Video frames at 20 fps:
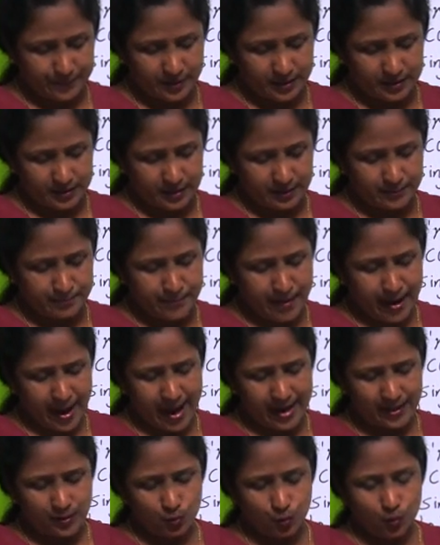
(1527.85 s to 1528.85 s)
then
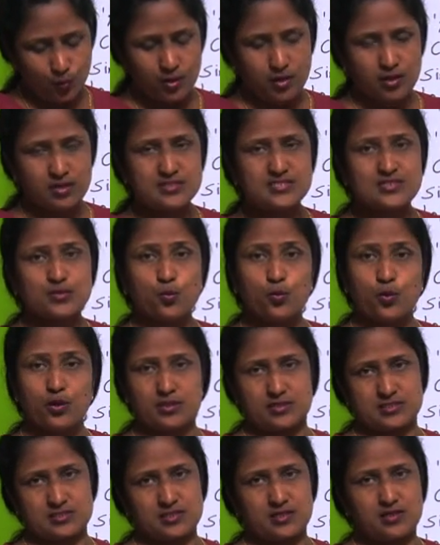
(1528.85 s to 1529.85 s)
bad, worse,
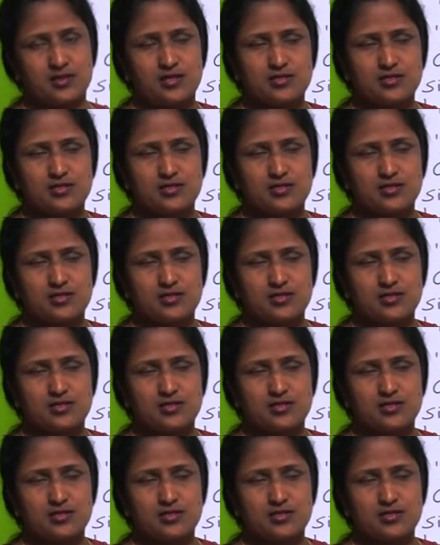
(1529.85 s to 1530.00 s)
worst.